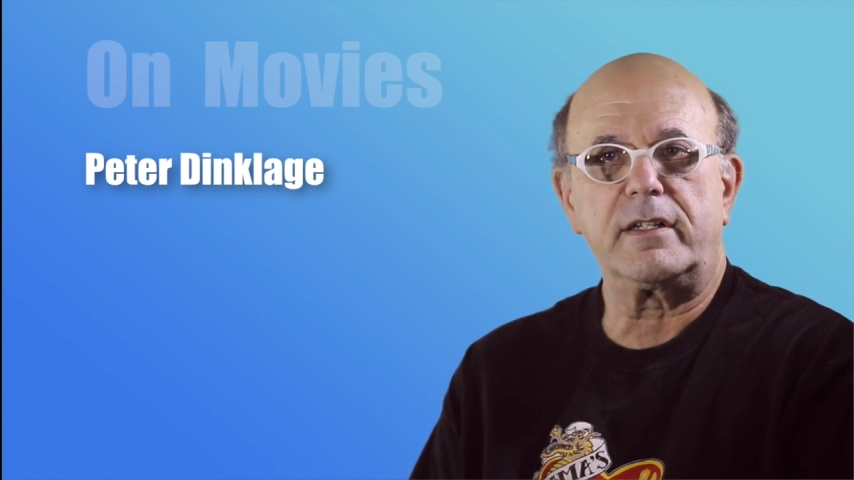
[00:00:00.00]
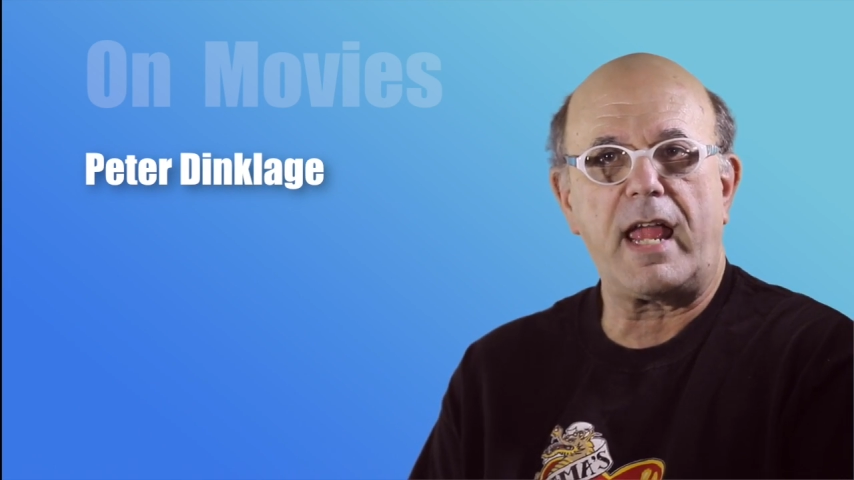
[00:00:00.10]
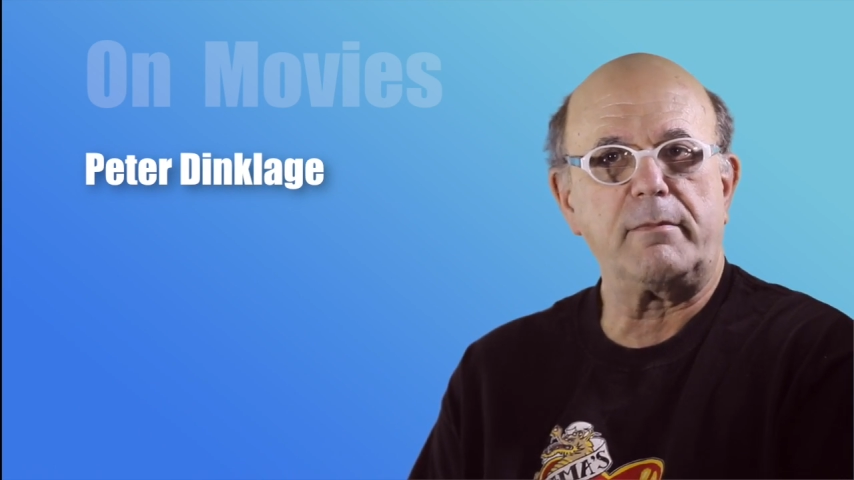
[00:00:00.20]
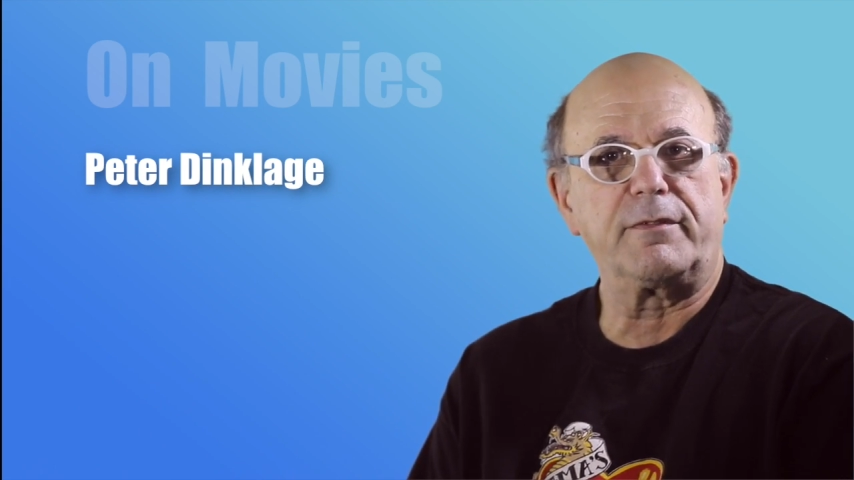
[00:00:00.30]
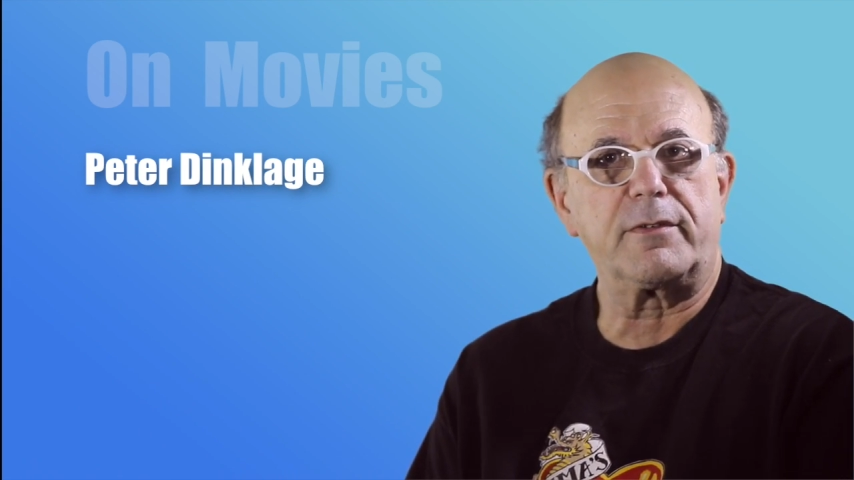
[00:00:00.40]
in
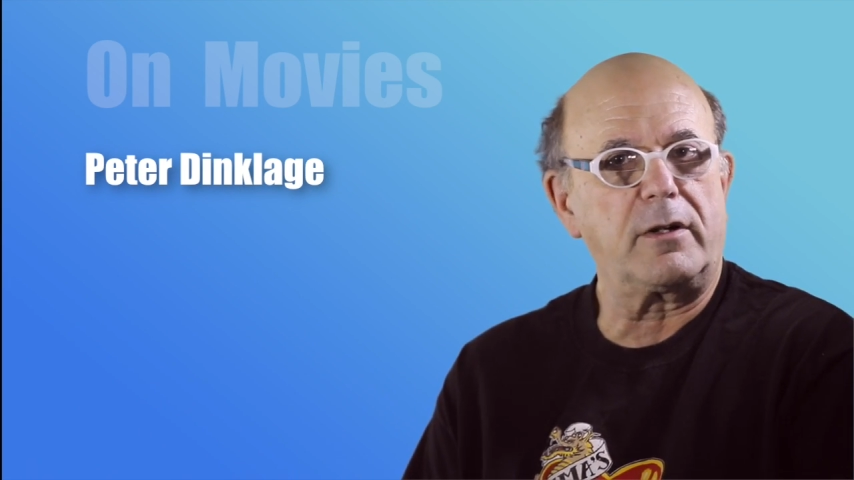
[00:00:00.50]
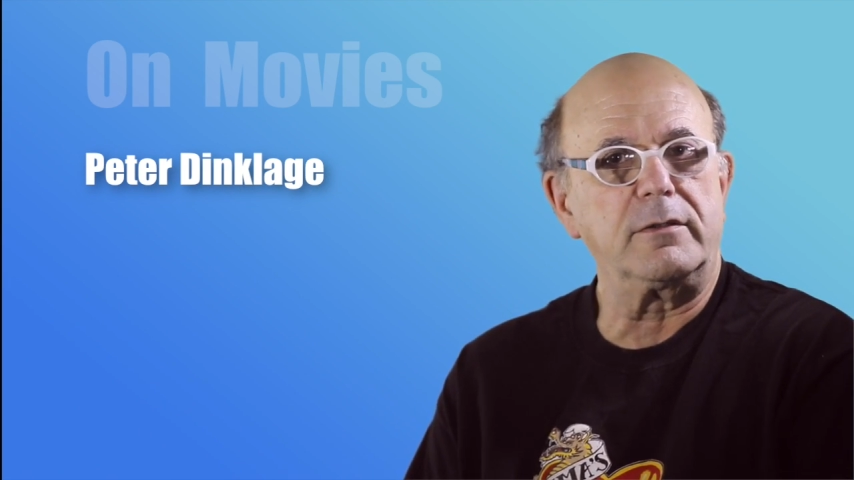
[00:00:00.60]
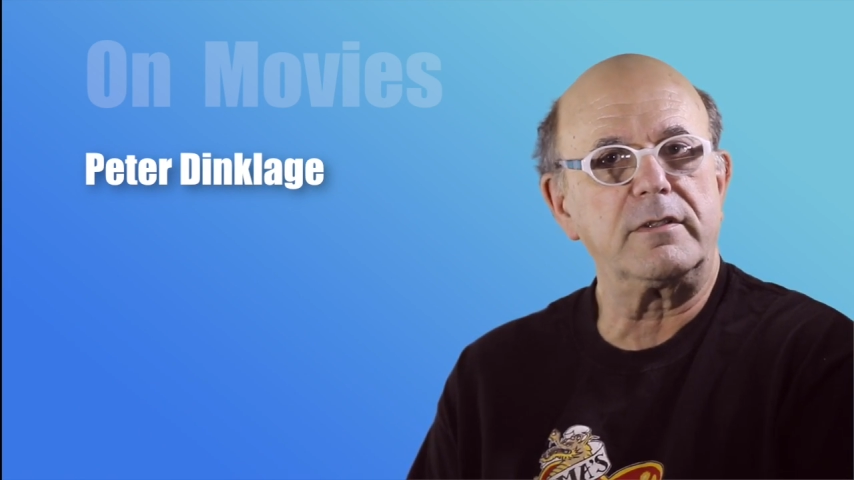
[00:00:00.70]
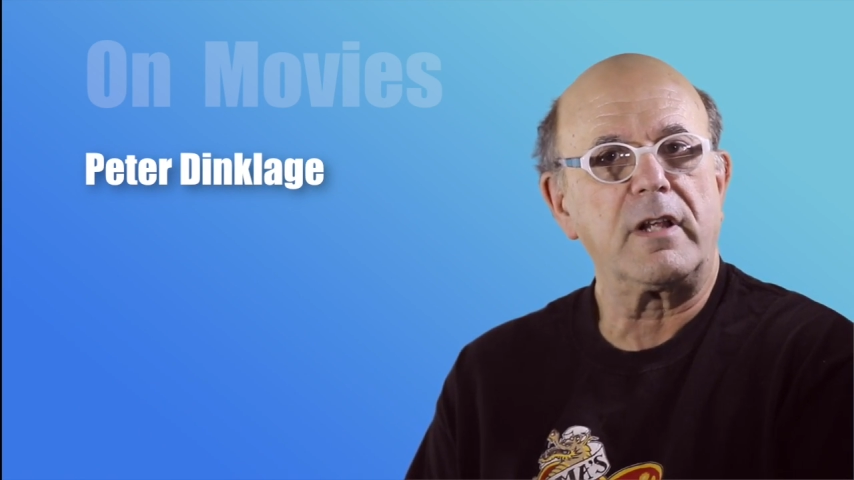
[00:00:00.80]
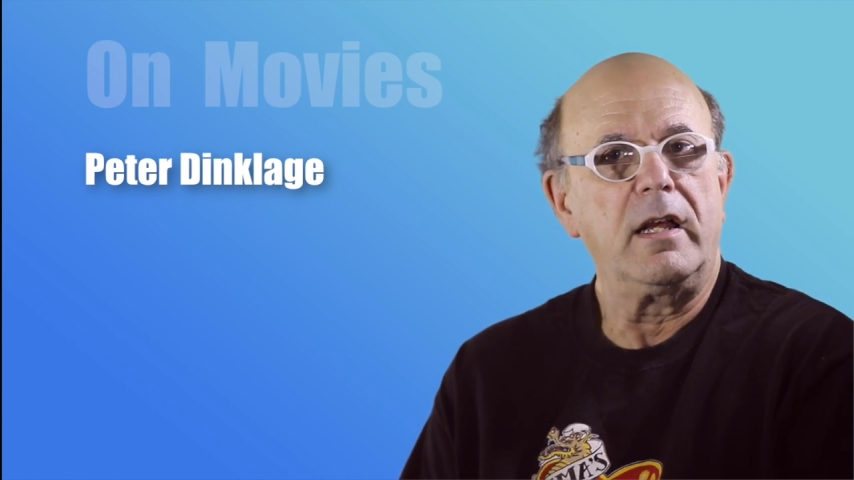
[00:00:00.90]
Game of
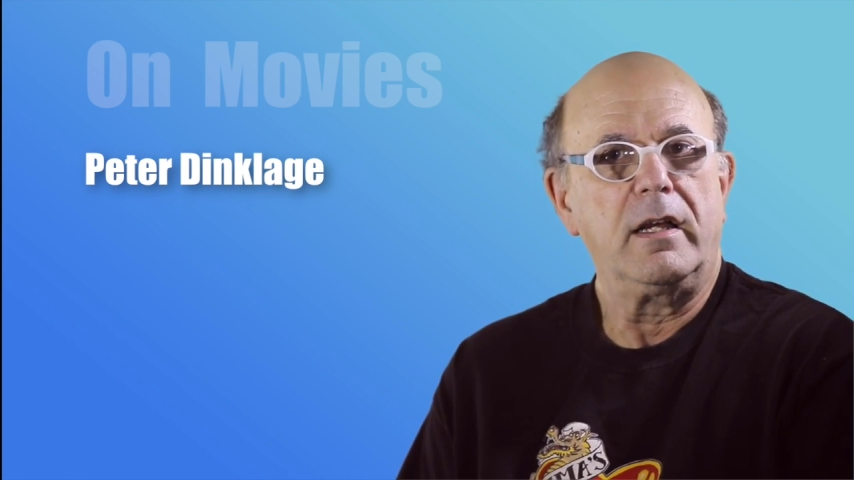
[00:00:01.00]
Thrones,